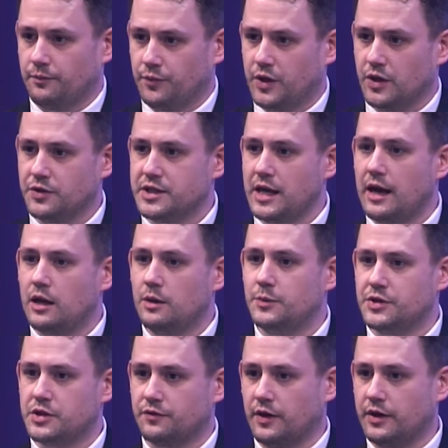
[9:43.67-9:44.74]
that there's
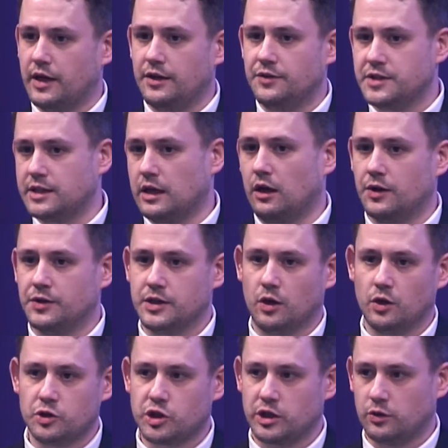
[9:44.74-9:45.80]
elements of incel
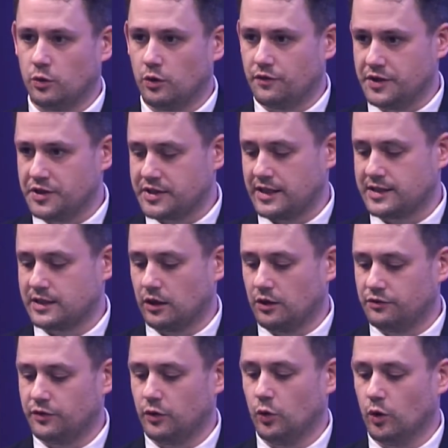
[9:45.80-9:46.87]
ideology in all of these satellite
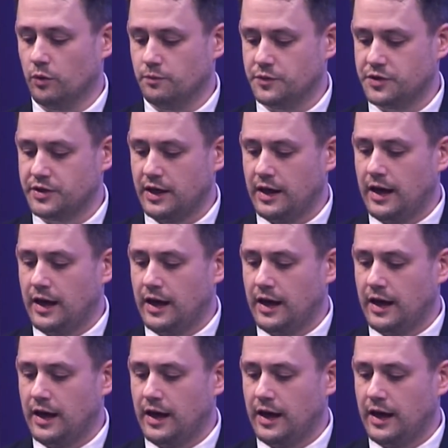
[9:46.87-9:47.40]
forums,